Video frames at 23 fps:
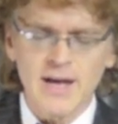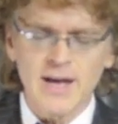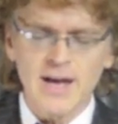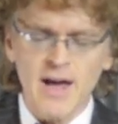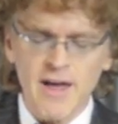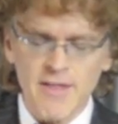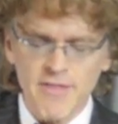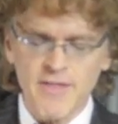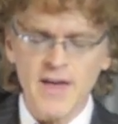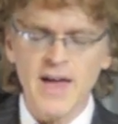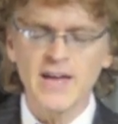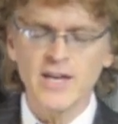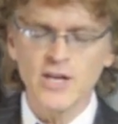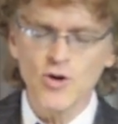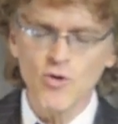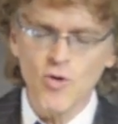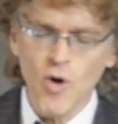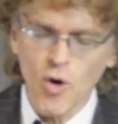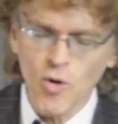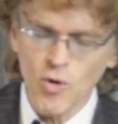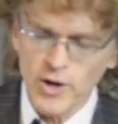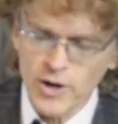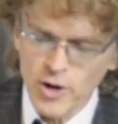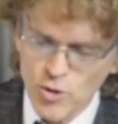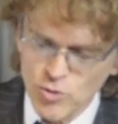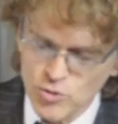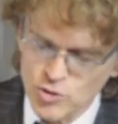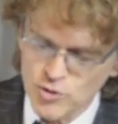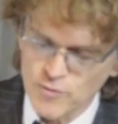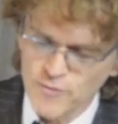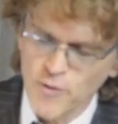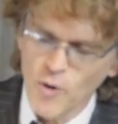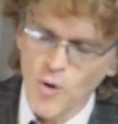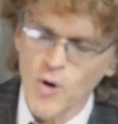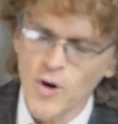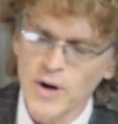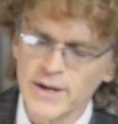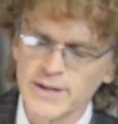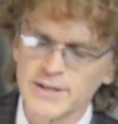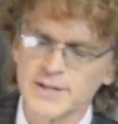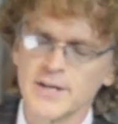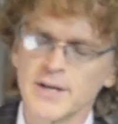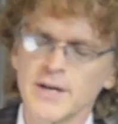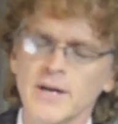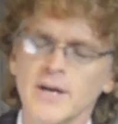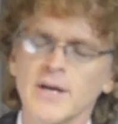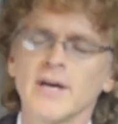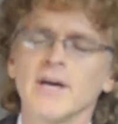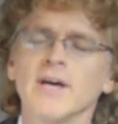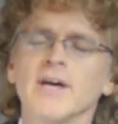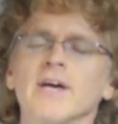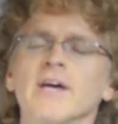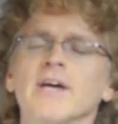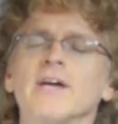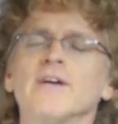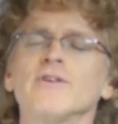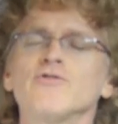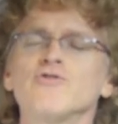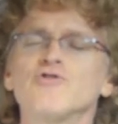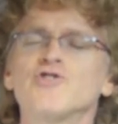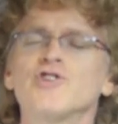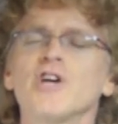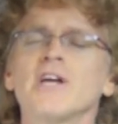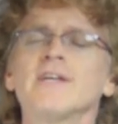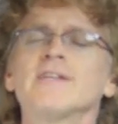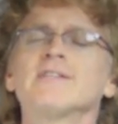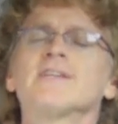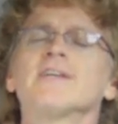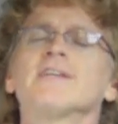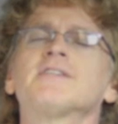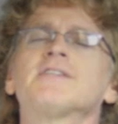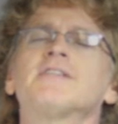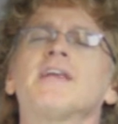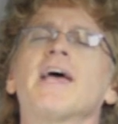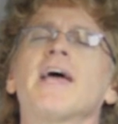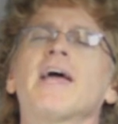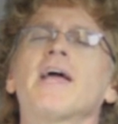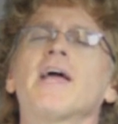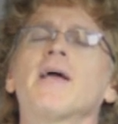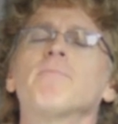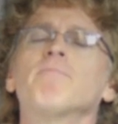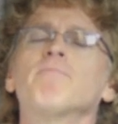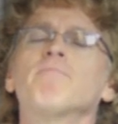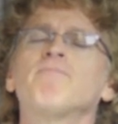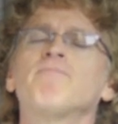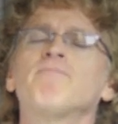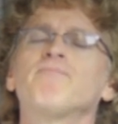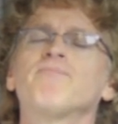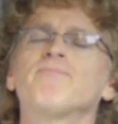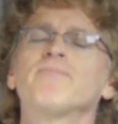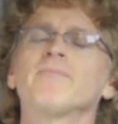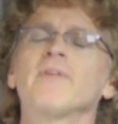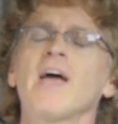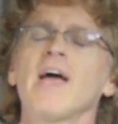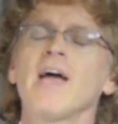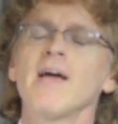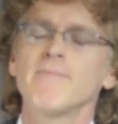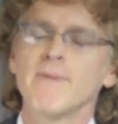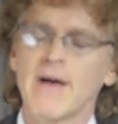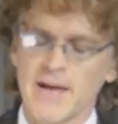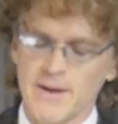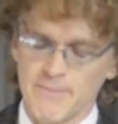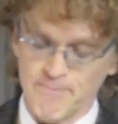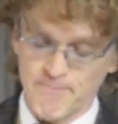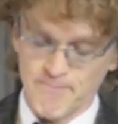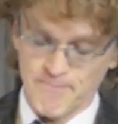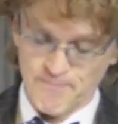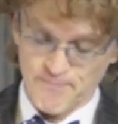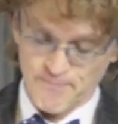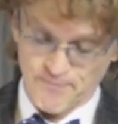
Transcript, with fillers: I thank you, Holy Ghost, for it. In Jesus' name, amen. The